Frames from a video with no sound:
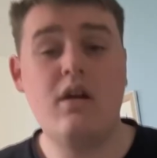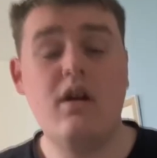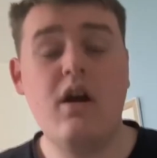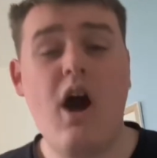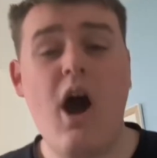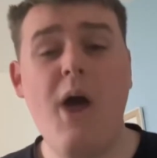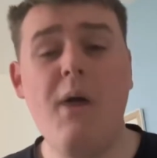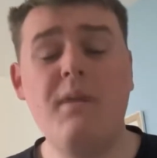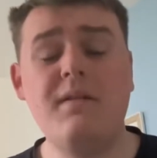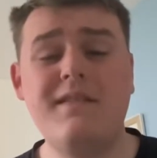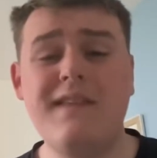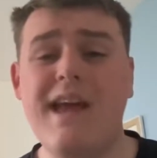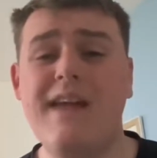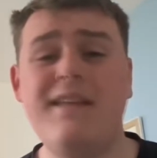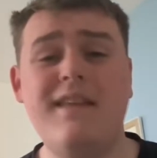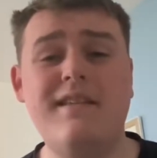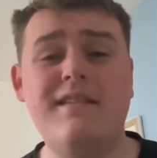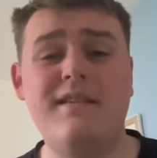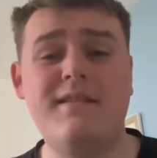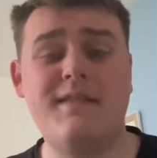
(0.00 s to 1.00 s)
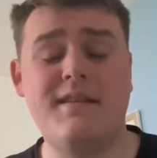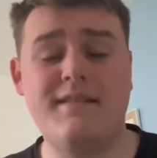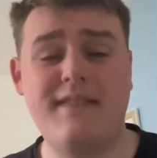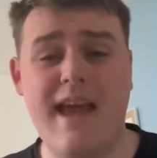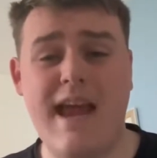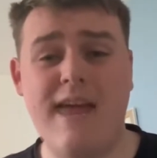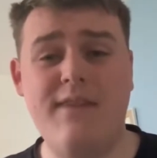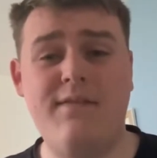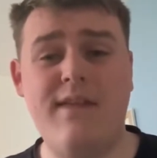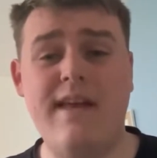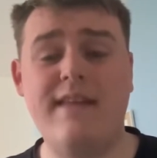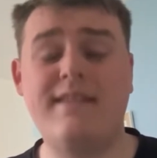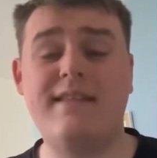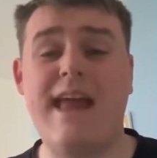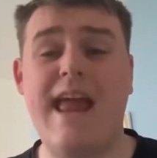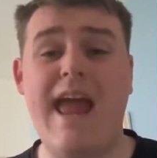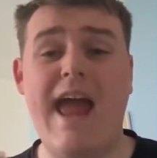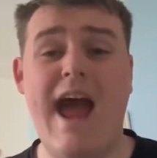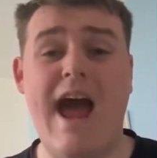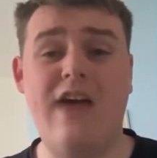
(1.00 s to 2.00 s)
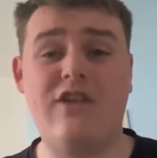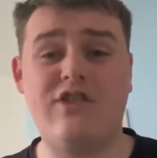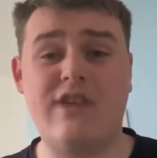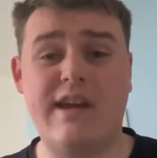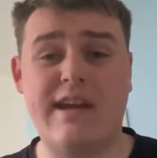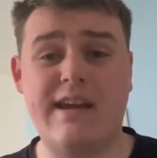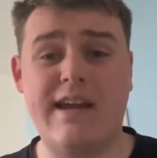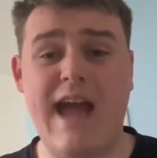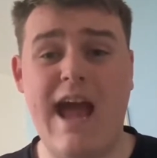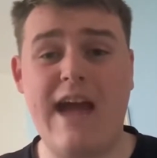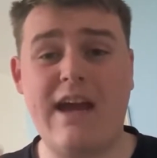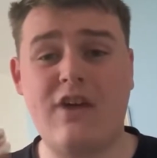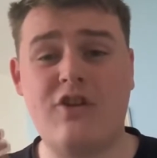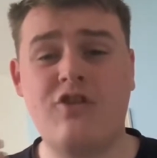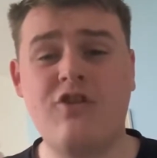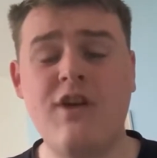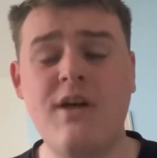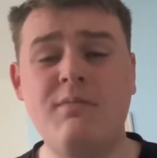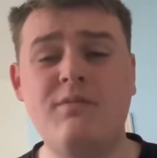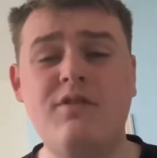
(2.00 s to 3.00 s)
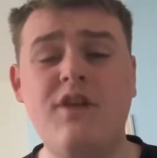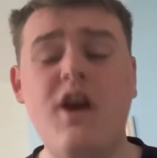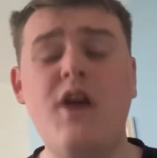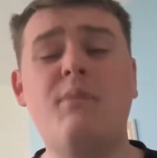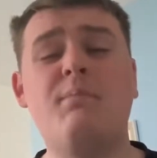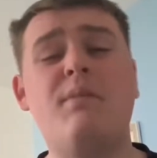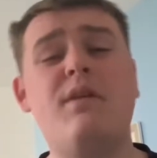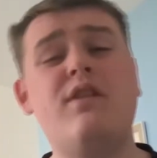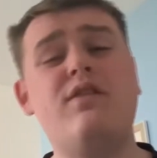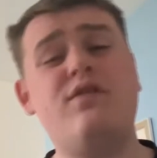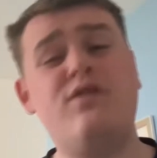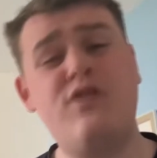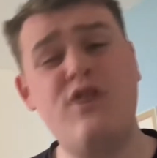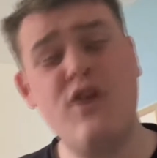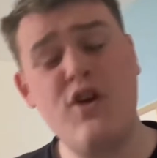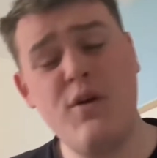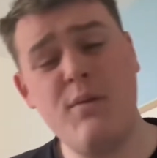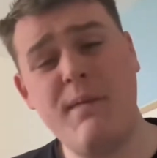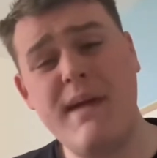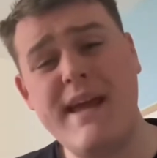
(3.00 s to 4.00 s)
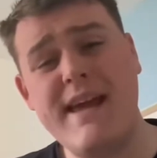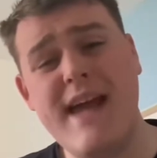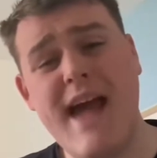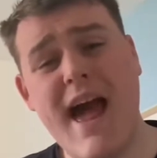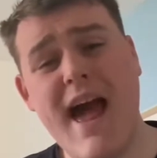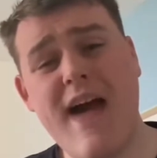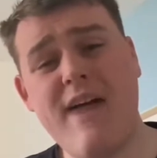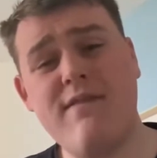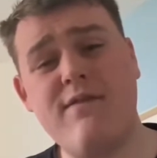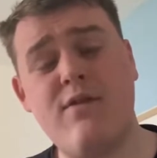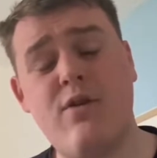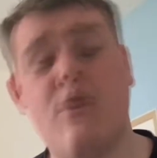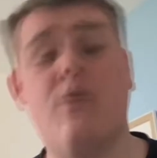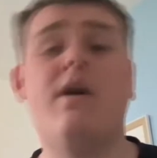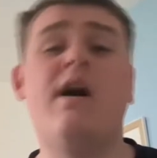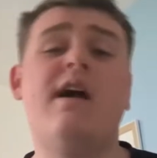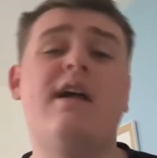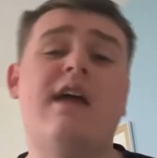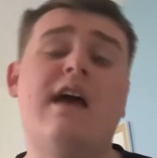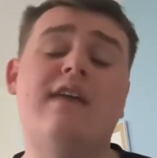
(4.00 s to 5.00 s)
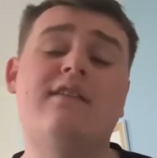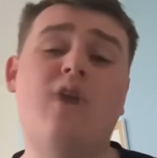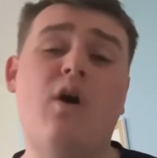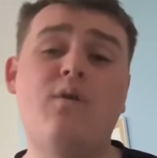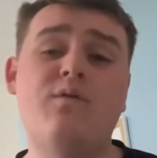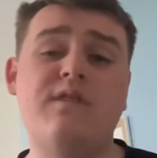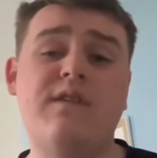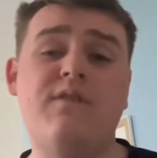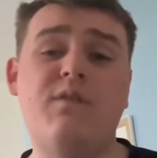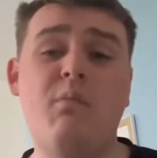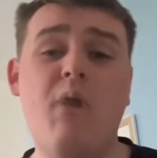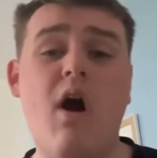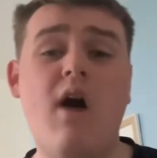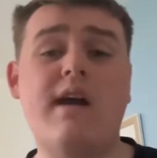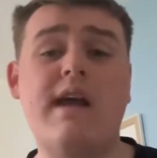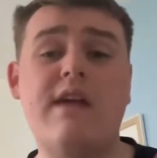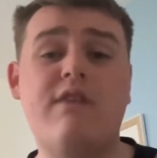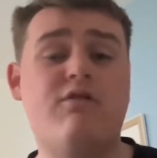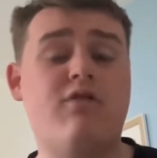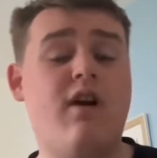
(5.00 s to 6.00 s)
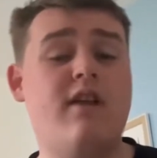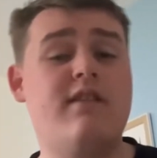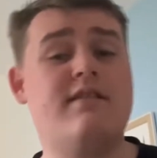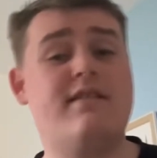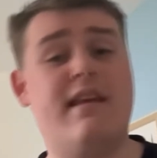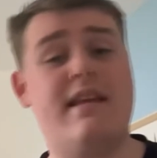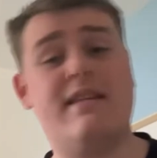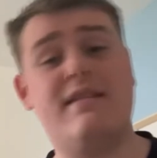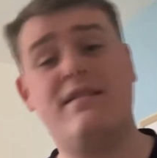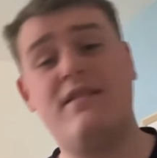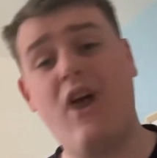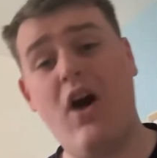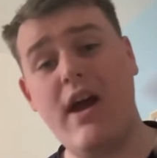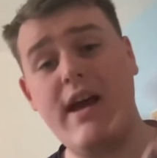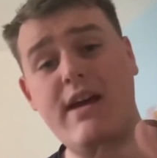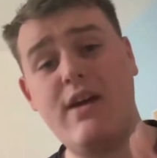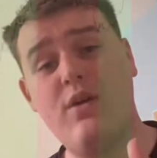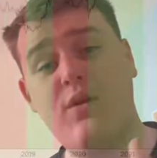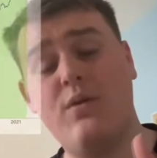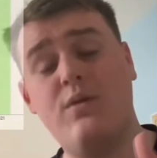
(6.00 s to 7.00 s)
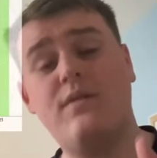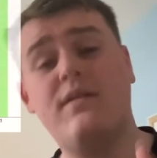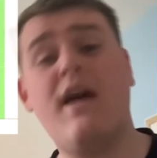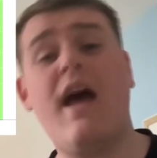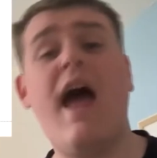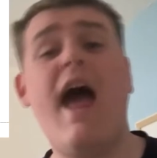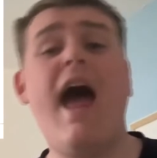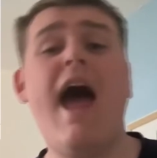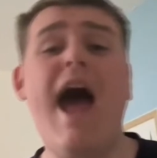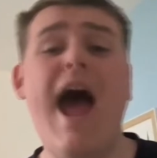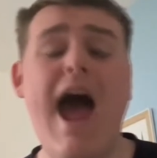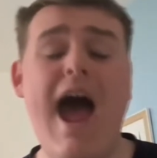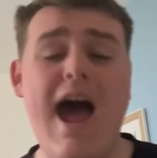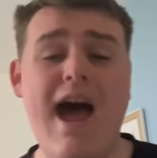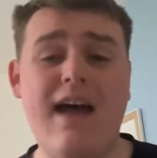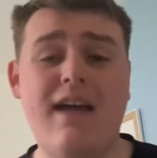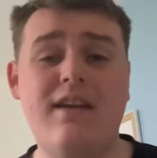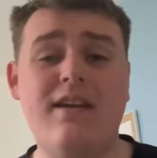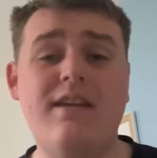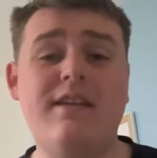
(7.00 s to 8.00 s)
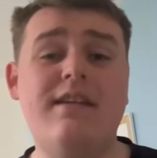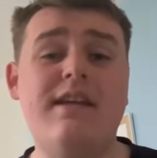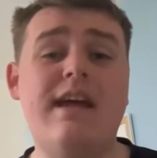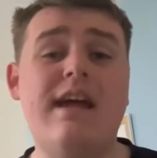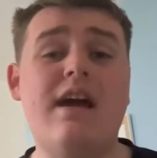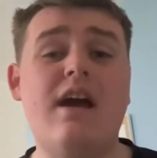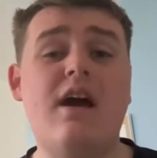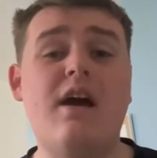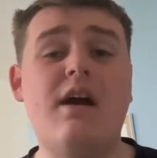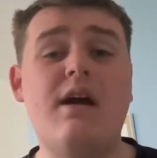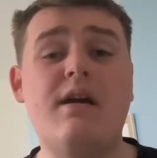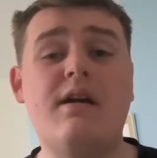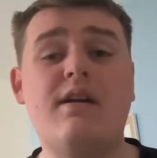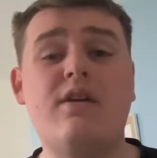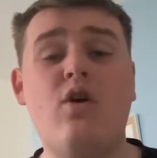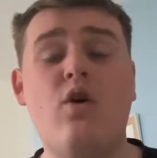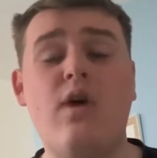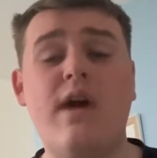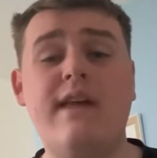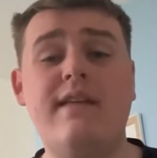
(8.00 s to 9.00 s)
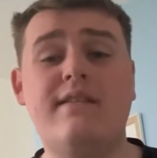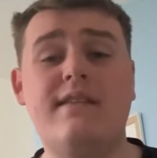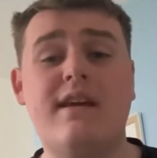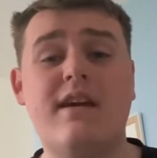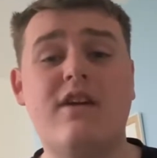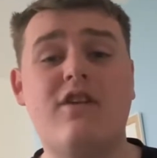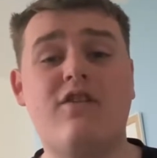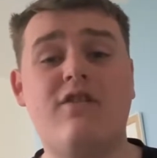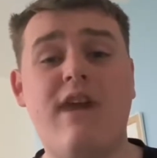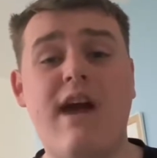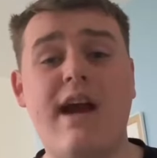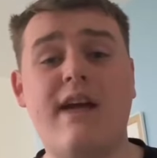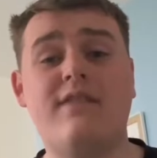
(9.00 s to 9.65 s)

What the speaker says: I would say this is the safest as you can get in crypto, but do be careful as obviously the market runs in cycles and coins can correct